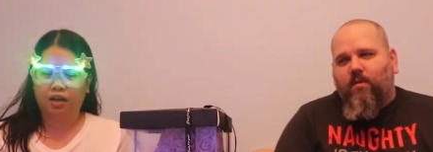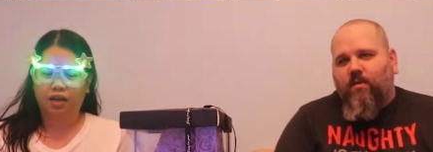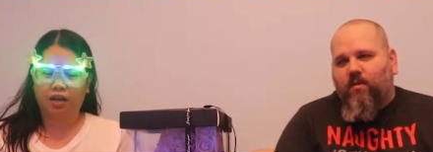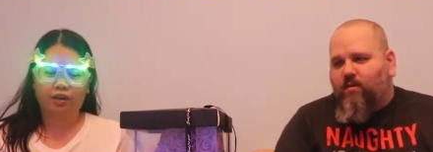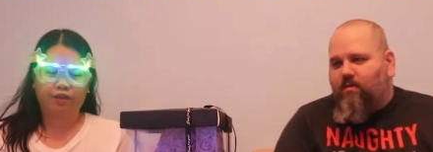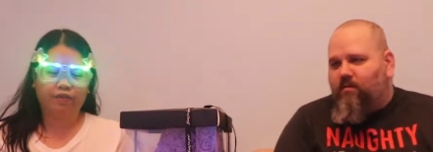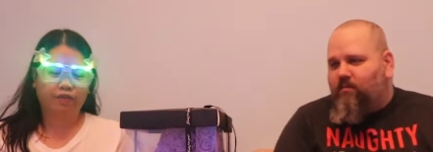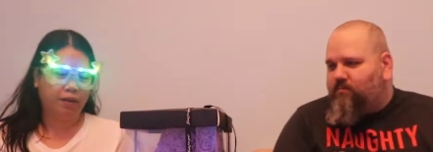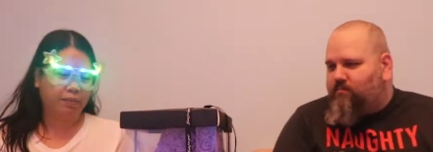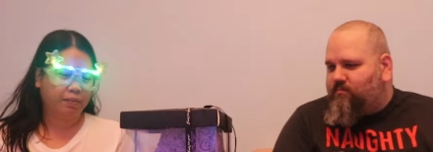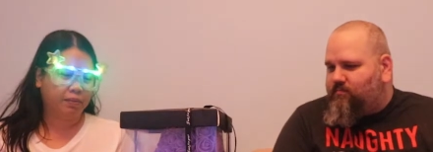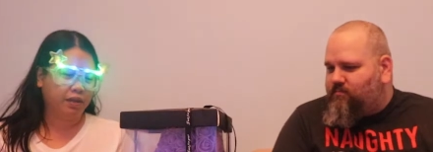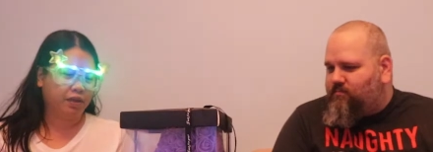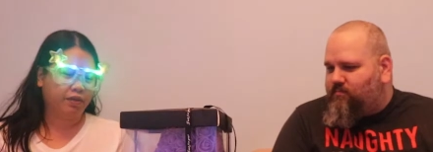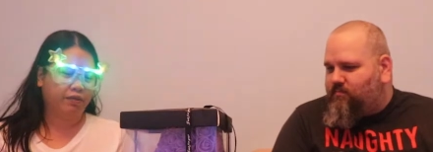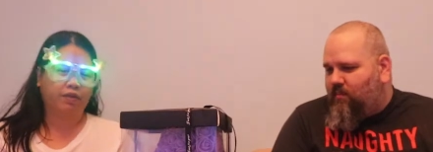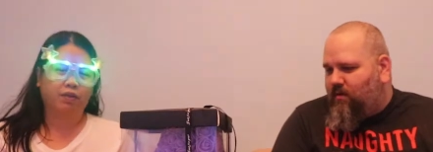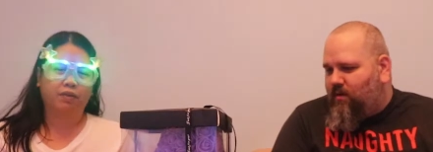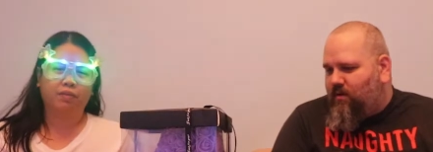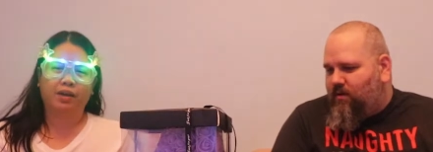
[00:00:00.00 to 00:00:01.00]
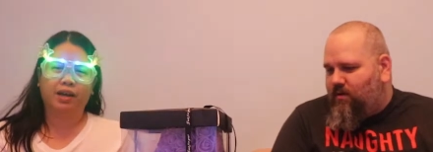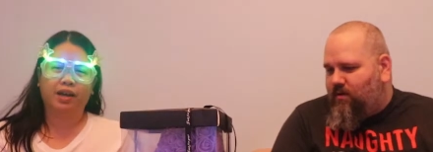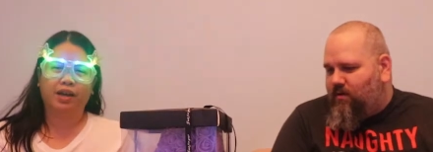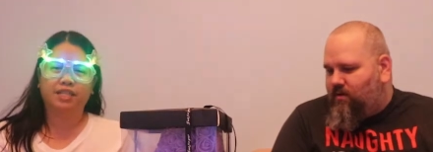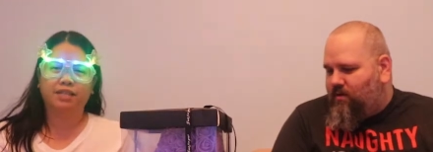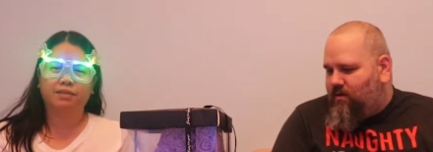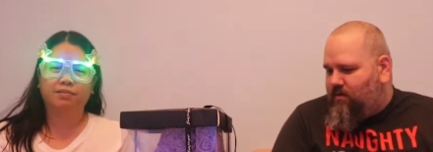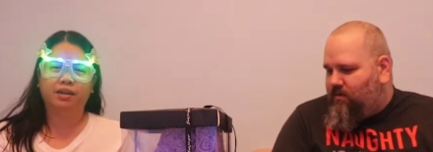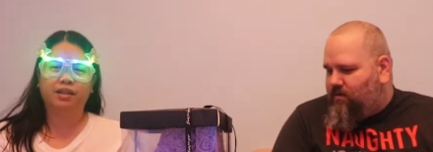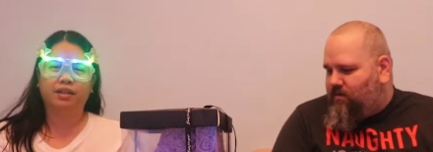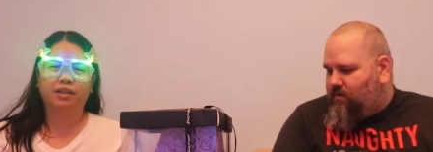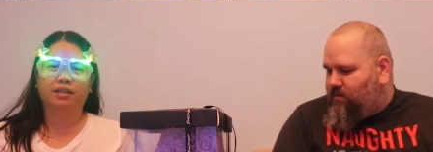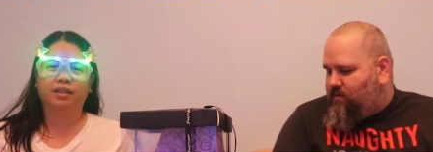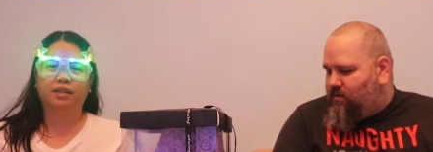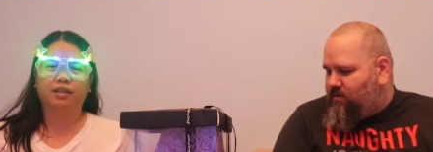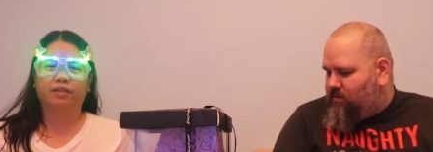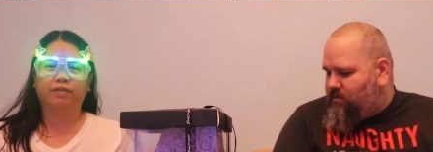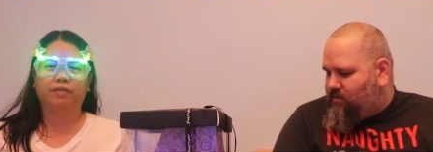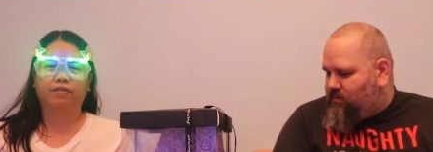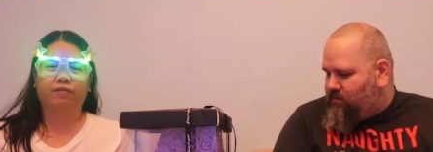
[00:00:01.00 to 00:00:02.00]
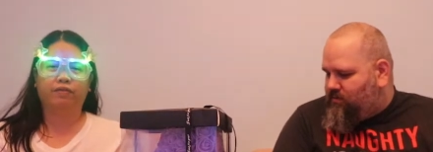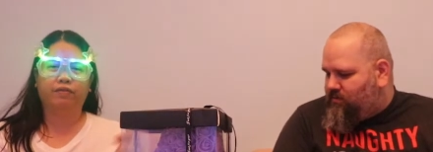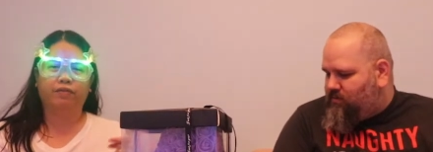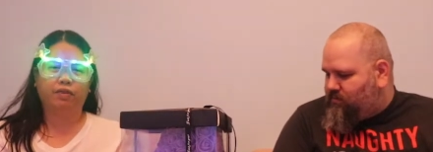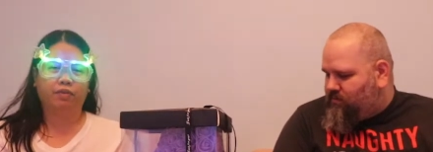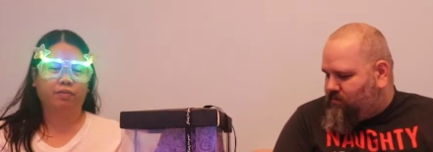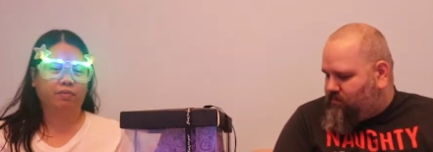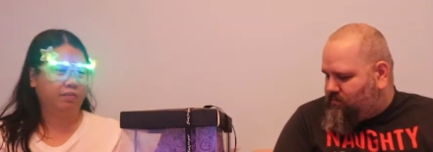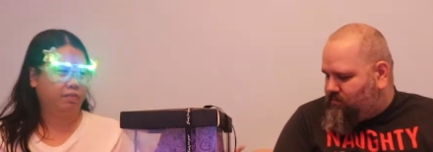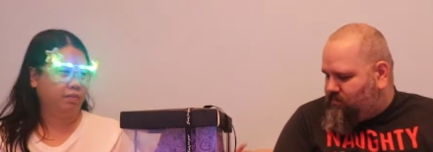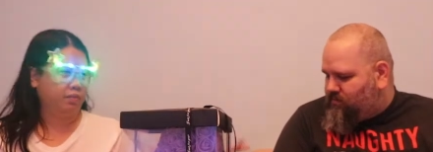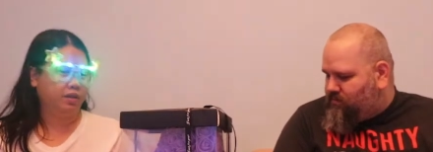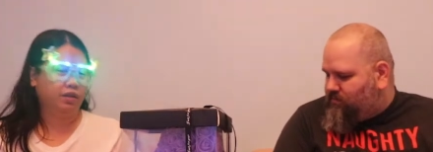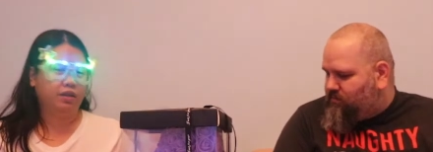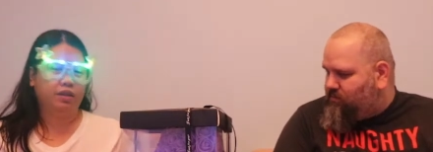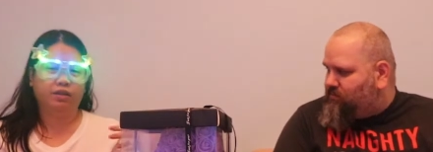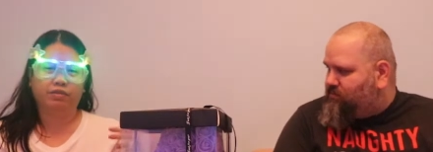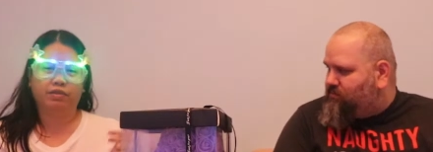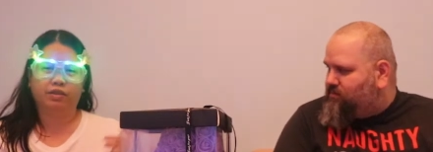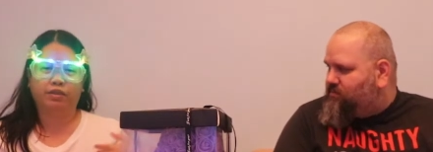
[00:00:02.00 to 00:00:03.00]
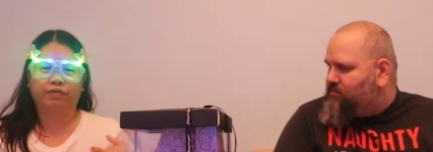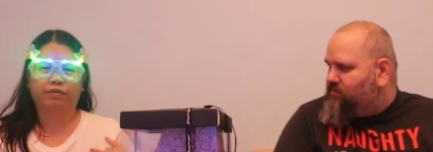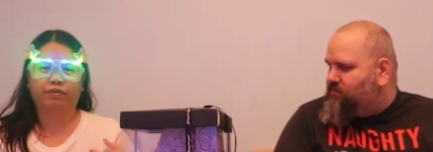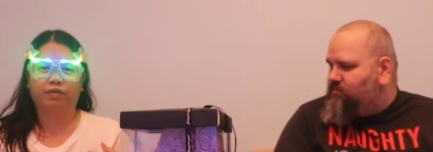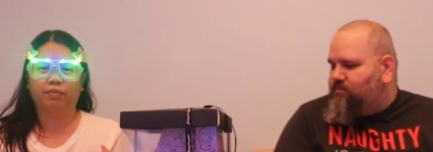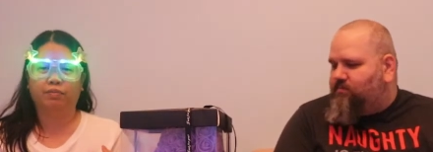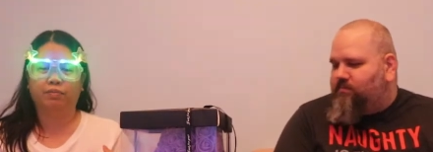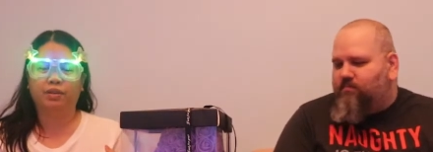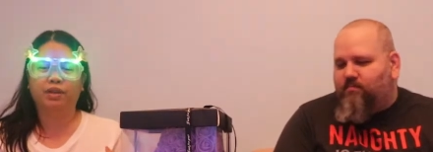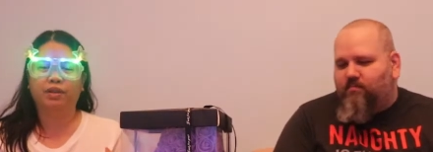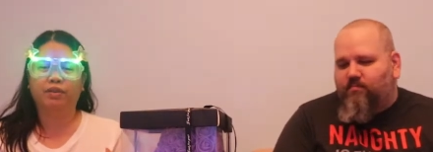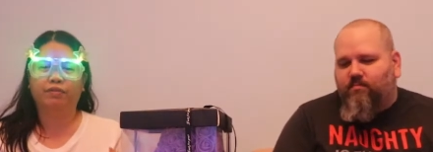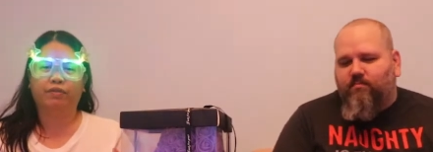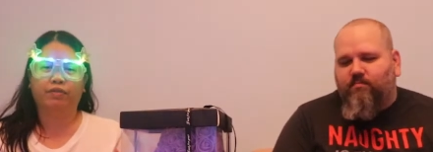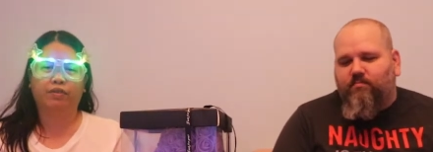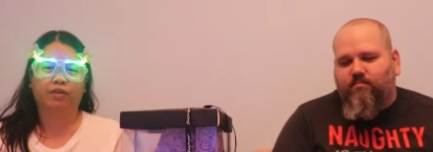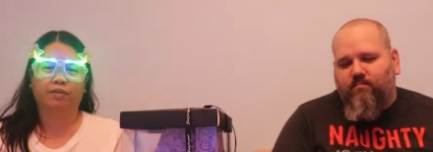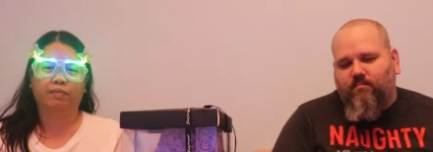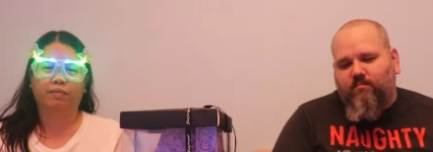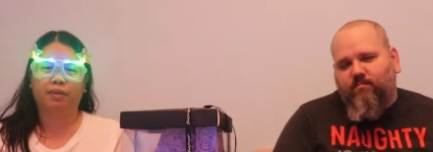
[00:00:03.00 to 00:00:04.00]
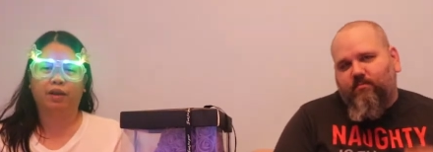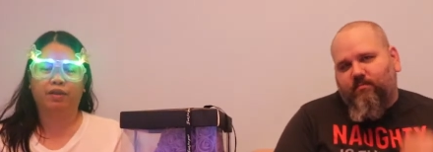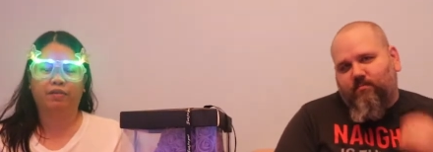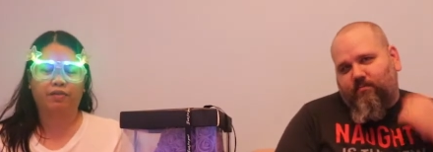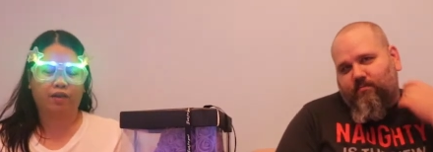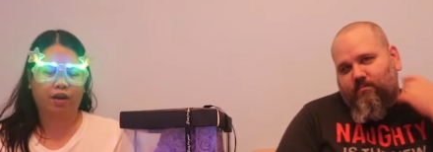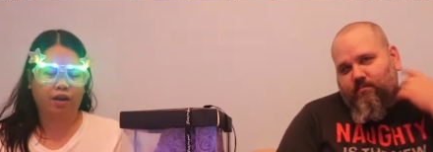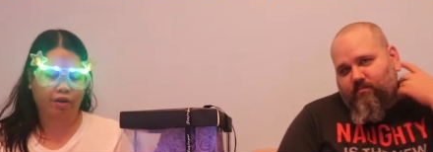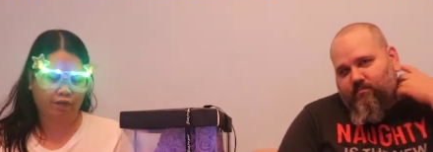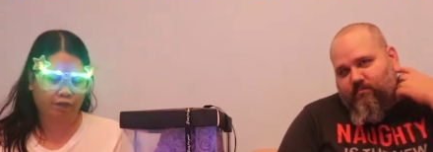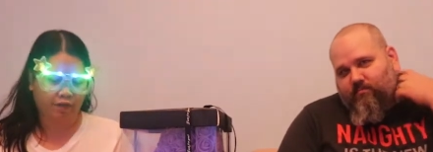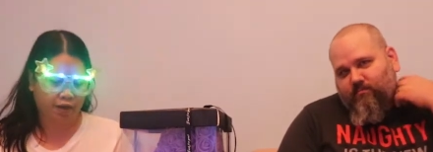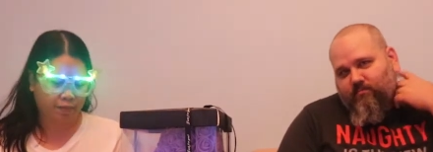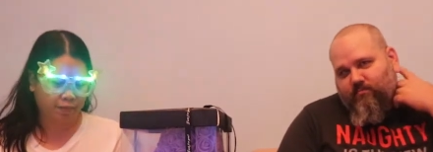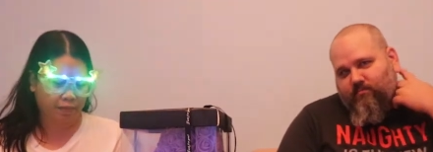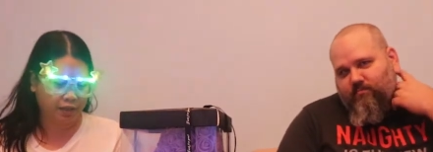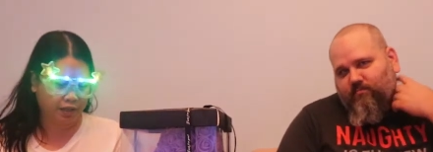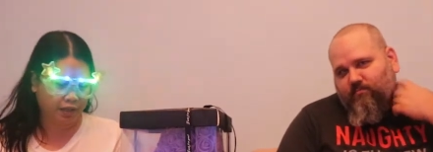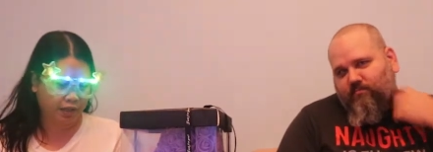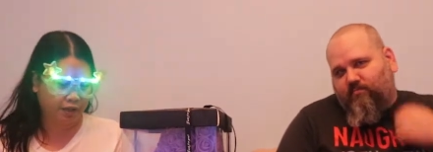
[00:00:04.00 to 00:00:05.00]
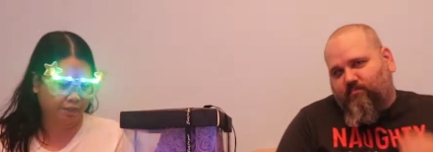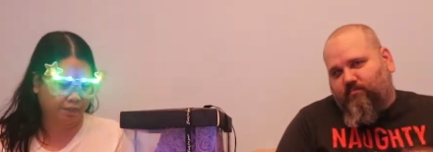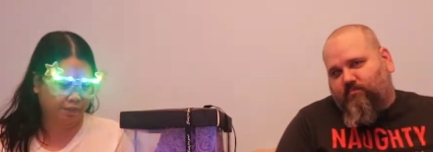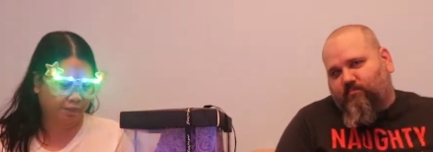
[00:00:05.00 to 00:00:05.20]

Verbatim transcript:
Speaker 1: our family, from my husband, from he received from me, from my our family.